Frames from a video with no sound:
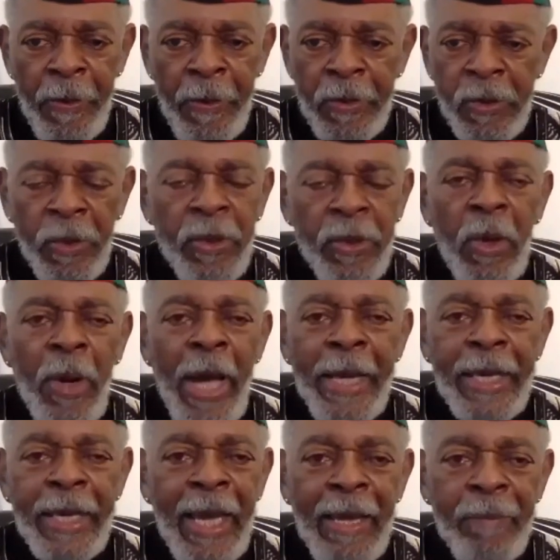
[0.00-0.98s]
So no, I
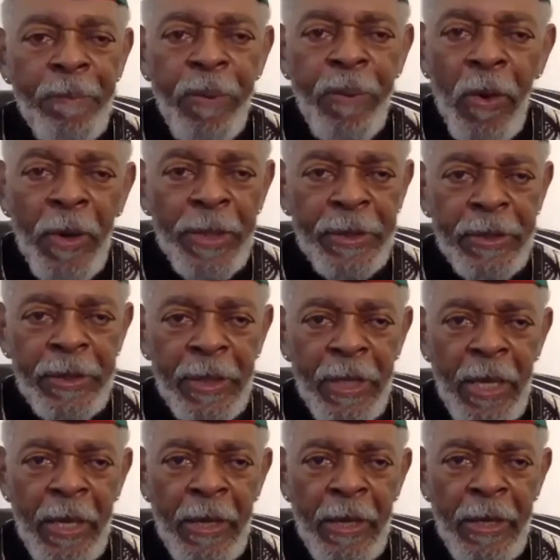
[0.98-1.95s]
can't point
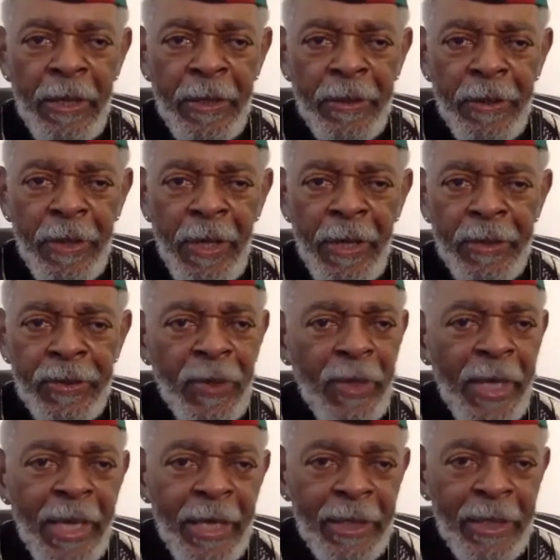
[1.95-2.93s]

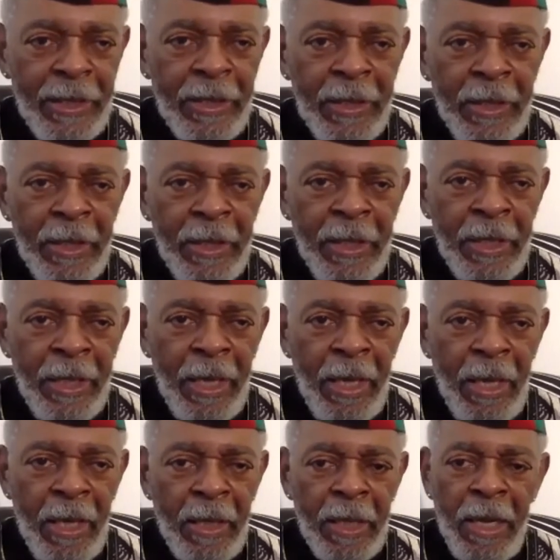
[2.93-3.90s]
to any
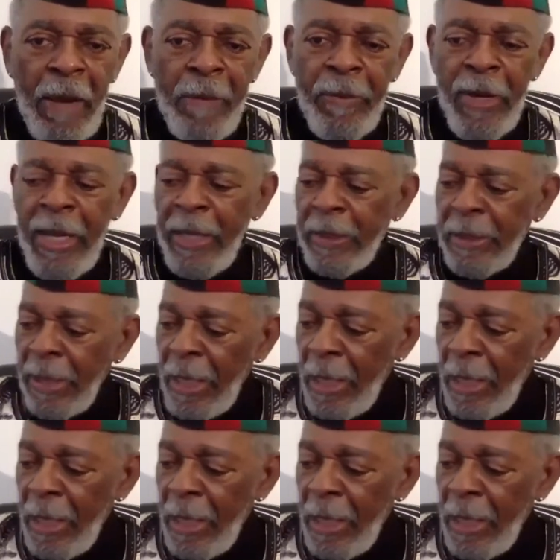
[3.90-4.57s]
comrade.